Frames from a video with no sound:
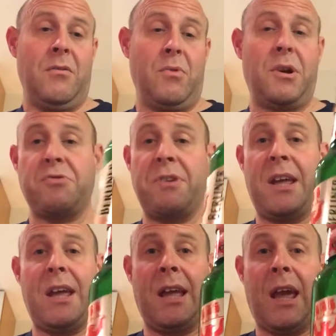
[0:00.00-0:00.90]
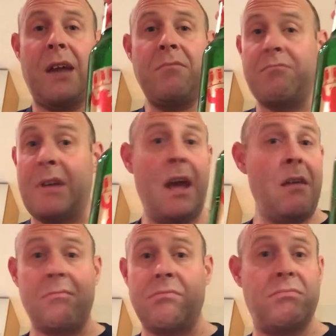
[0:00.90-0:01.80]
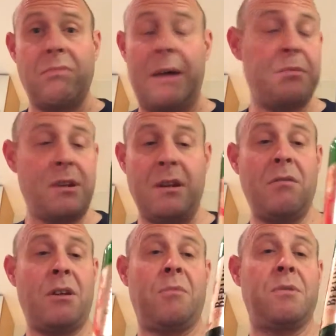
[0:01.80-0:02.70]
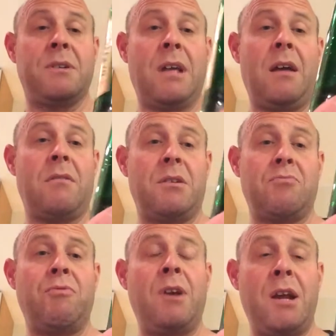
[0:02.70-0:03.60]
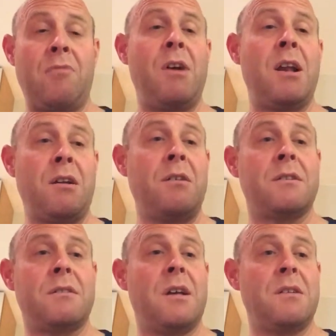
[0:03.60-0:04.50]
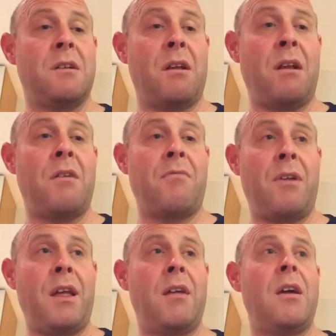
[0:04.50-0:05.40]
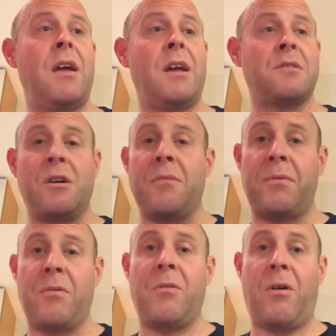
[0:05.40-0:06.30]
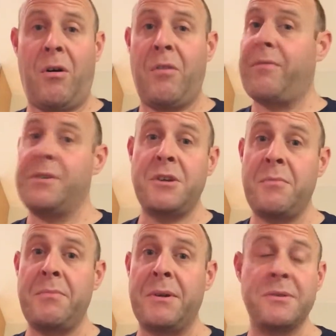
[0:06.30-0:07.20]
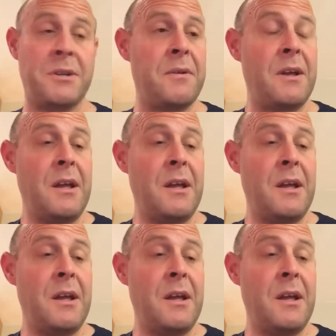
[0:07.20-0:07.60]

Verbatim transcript: Would I drink it again? Yeah, absolutely I would, yeah. It's really, really nice. It's a lovely example of a German Pilsner.